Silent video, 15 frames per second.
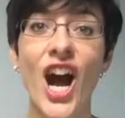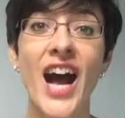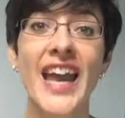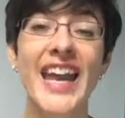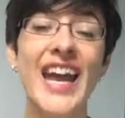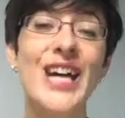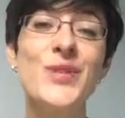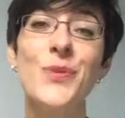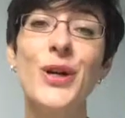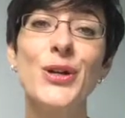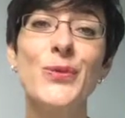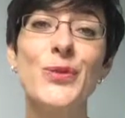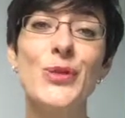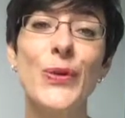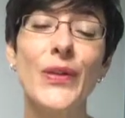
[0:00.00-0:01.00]
Hi and
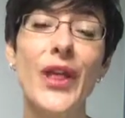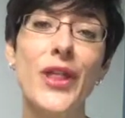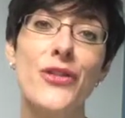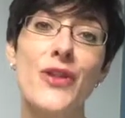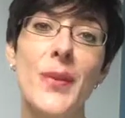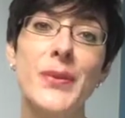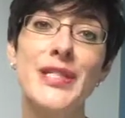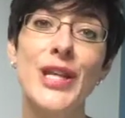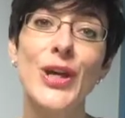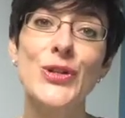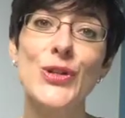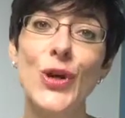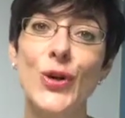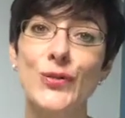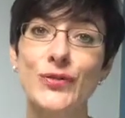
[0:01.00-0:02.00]
welcome to another
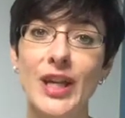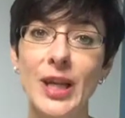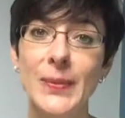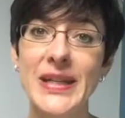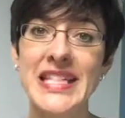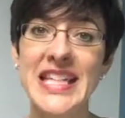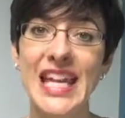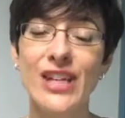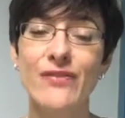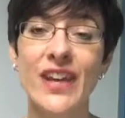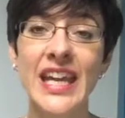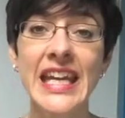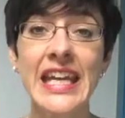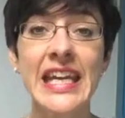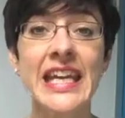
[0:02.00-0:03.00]
episode of
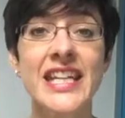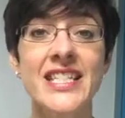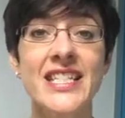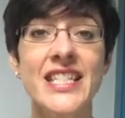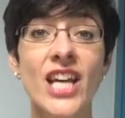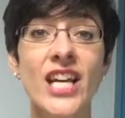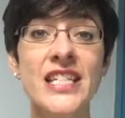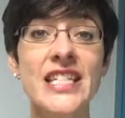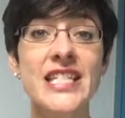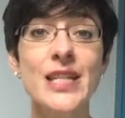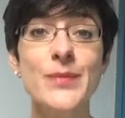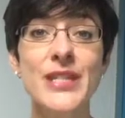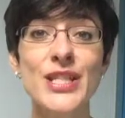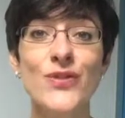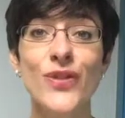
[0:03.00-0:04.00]
RickabyTV, designed to
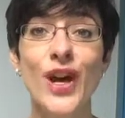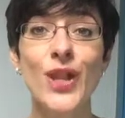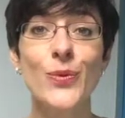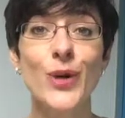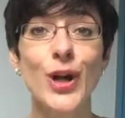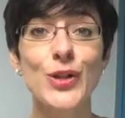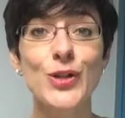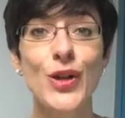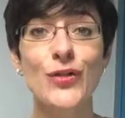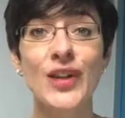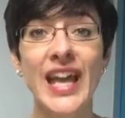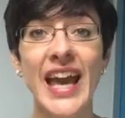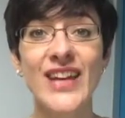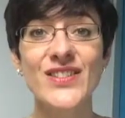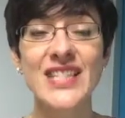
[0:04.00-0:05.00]
demystify the world of
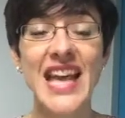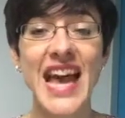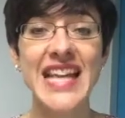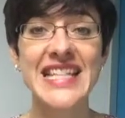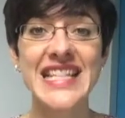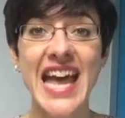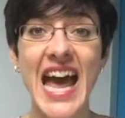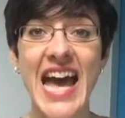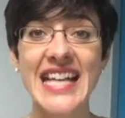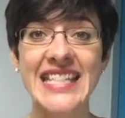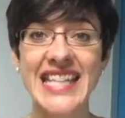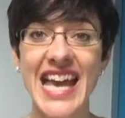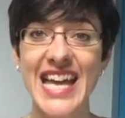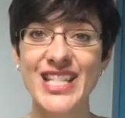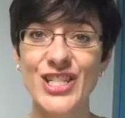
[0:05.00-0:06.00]
accounts and
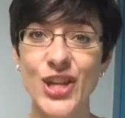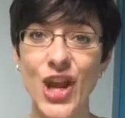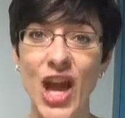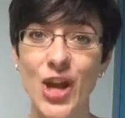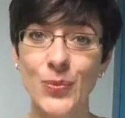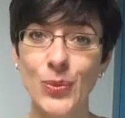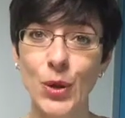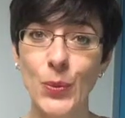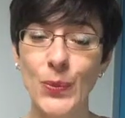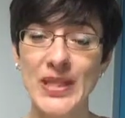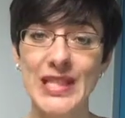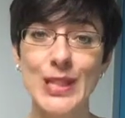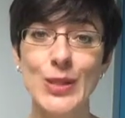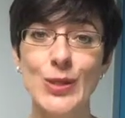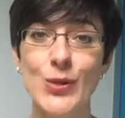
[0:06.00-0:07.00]
tax and to help your
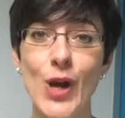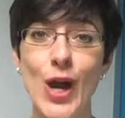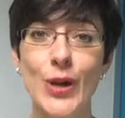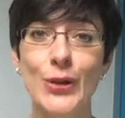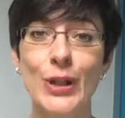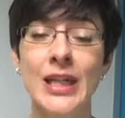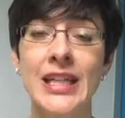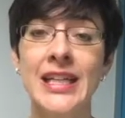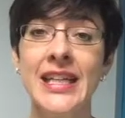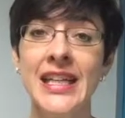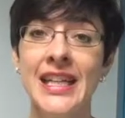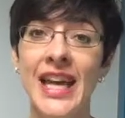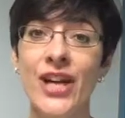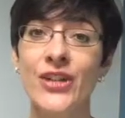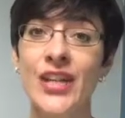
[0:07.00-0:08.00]
business grow.
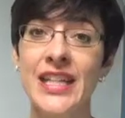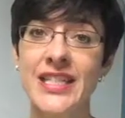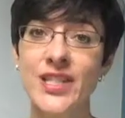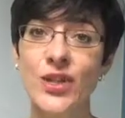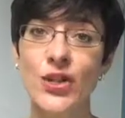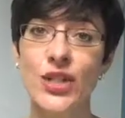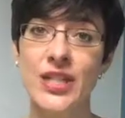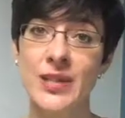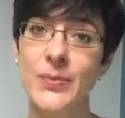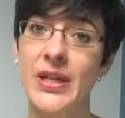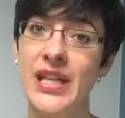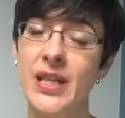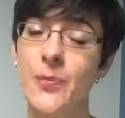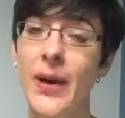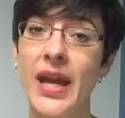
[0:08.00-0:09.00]
Now, it's not just been
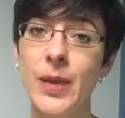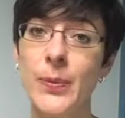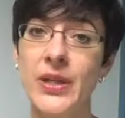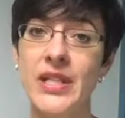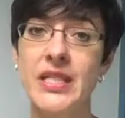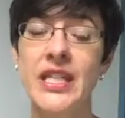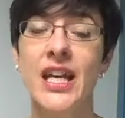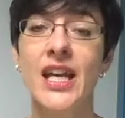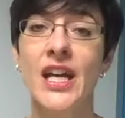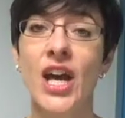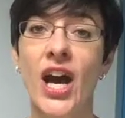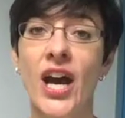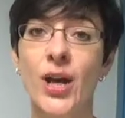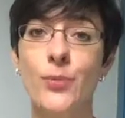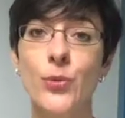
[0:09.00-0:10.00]
in the papers
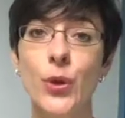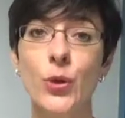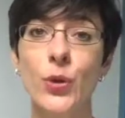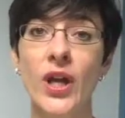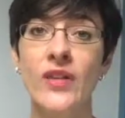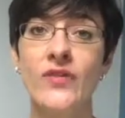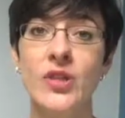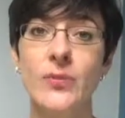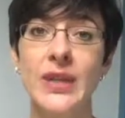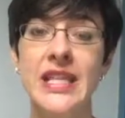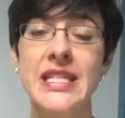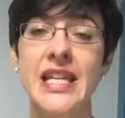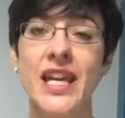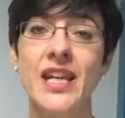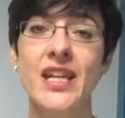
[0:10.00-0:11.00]
and all over the
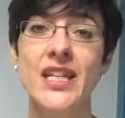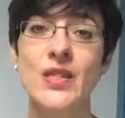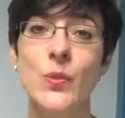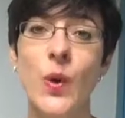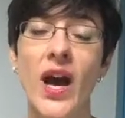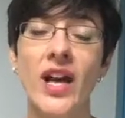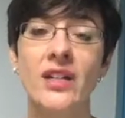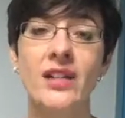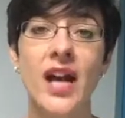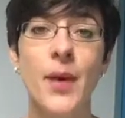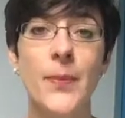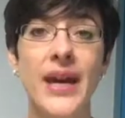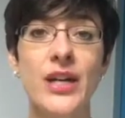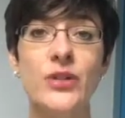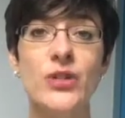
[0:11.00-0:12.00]
media as well
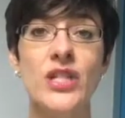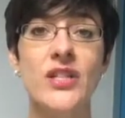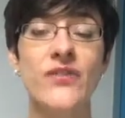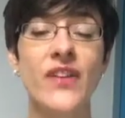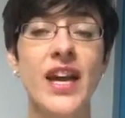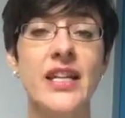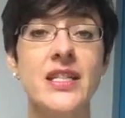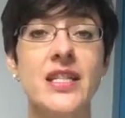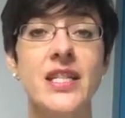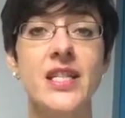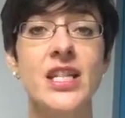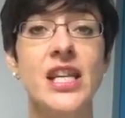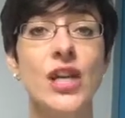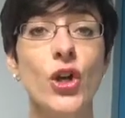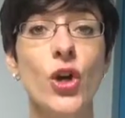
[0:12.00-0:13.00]
about the fact that
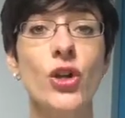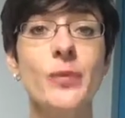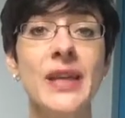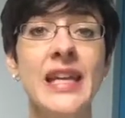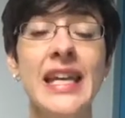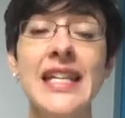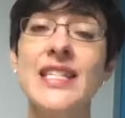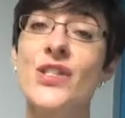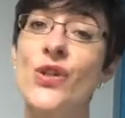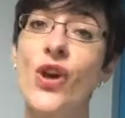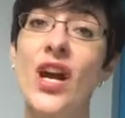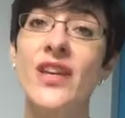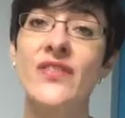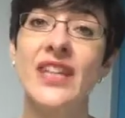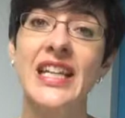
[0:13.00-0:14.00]
the economy is
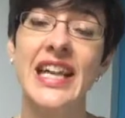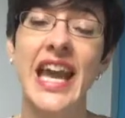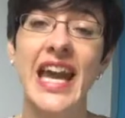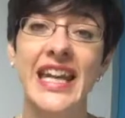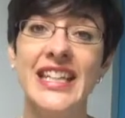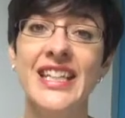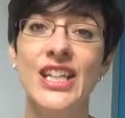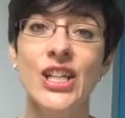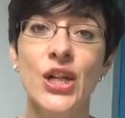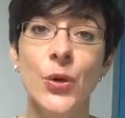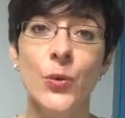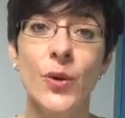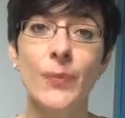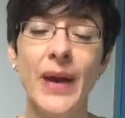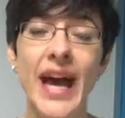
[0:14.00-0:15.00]
thriving again.
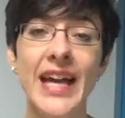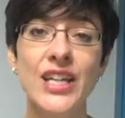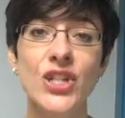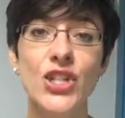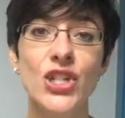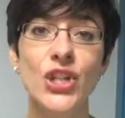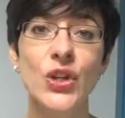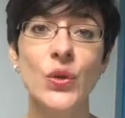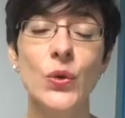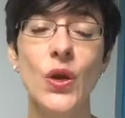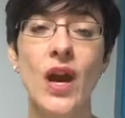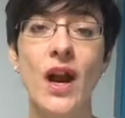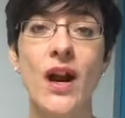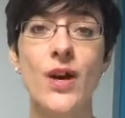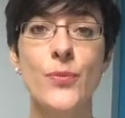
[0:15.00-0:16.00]
We're back to
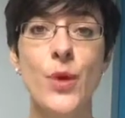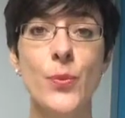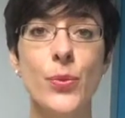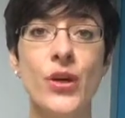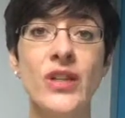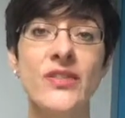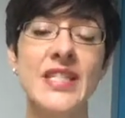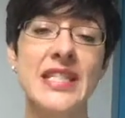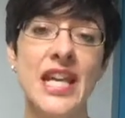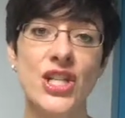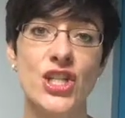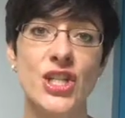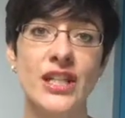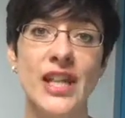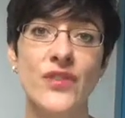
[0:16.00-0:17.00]

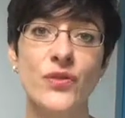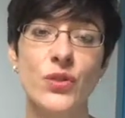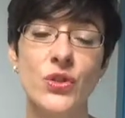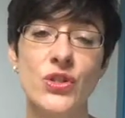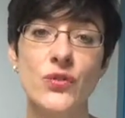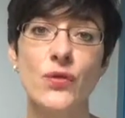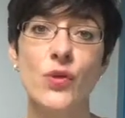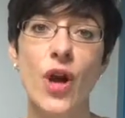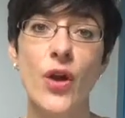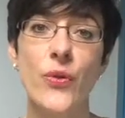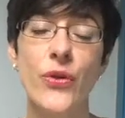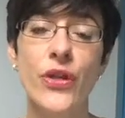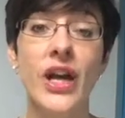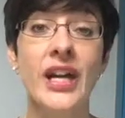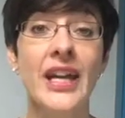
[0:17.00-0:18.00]
pre-recession levels of
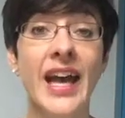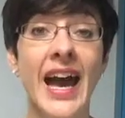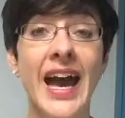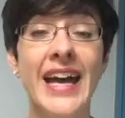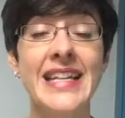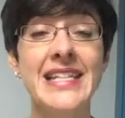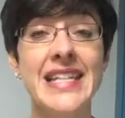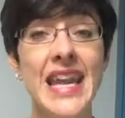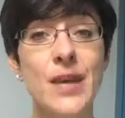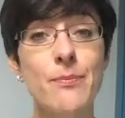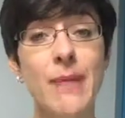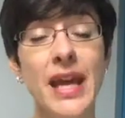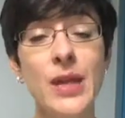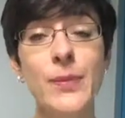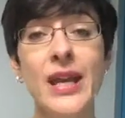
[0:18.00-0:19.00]
growth, and it
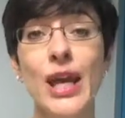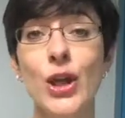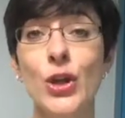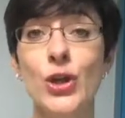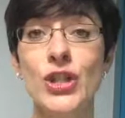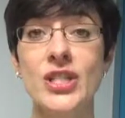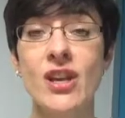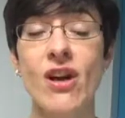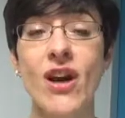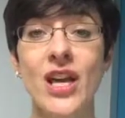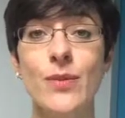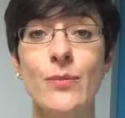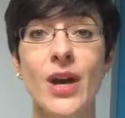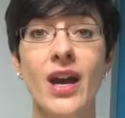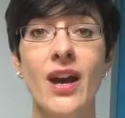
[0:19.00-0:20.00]
may be a good
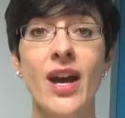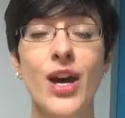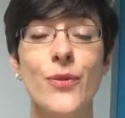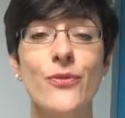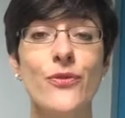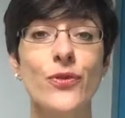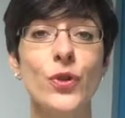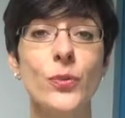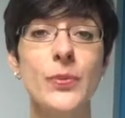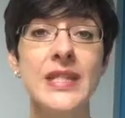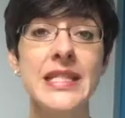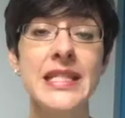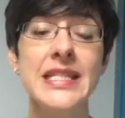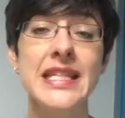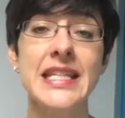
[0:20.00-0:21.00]
time for
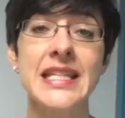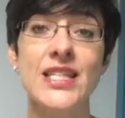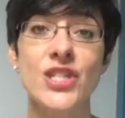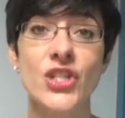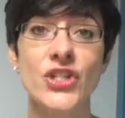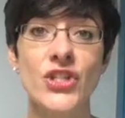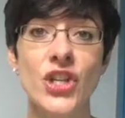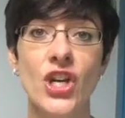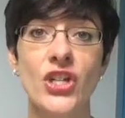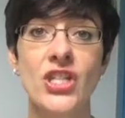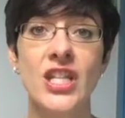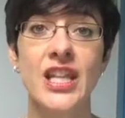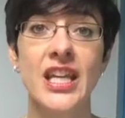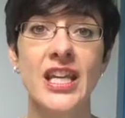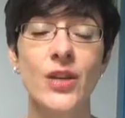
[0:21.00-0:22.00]
businesses to start
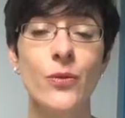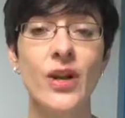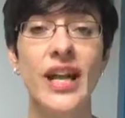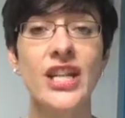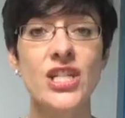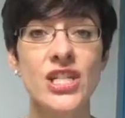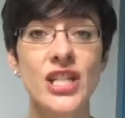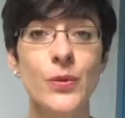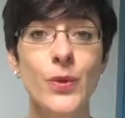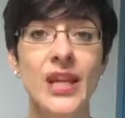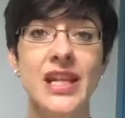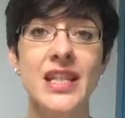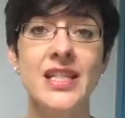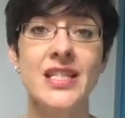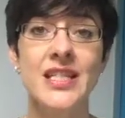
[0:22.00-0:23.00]
to think, well, actually we
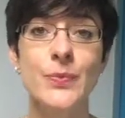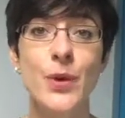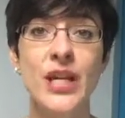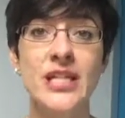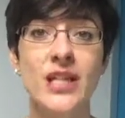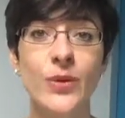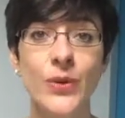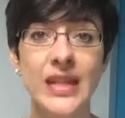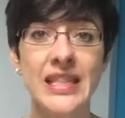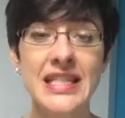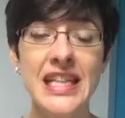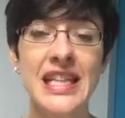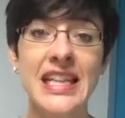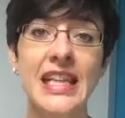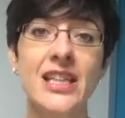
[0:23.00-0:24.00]
can spread our wings
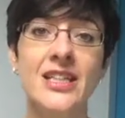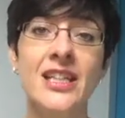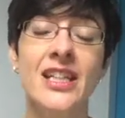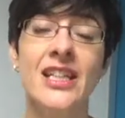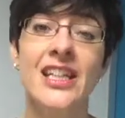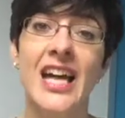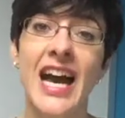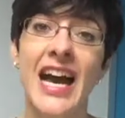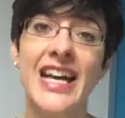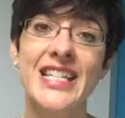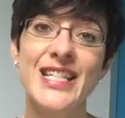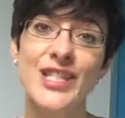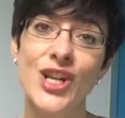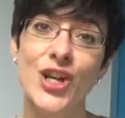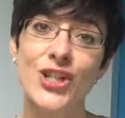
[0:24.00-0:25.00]
a little and
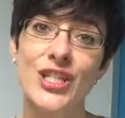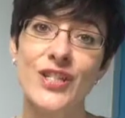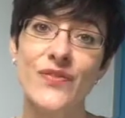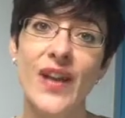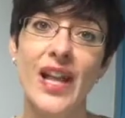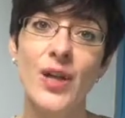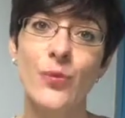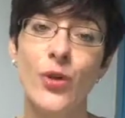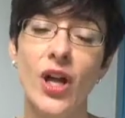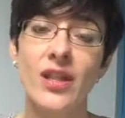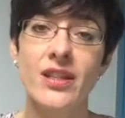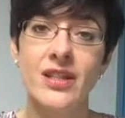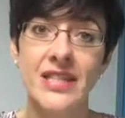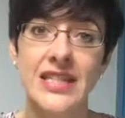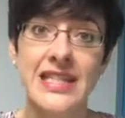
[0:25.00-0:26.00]
start to develop
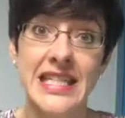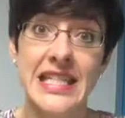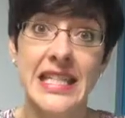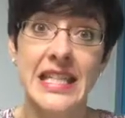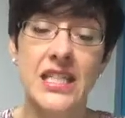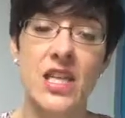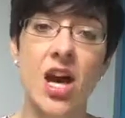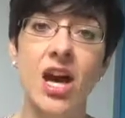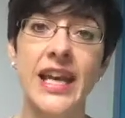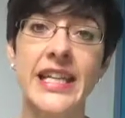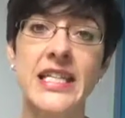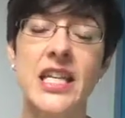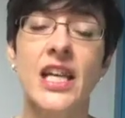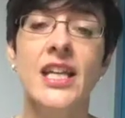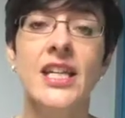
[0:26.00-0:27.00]
rather than sitting tight.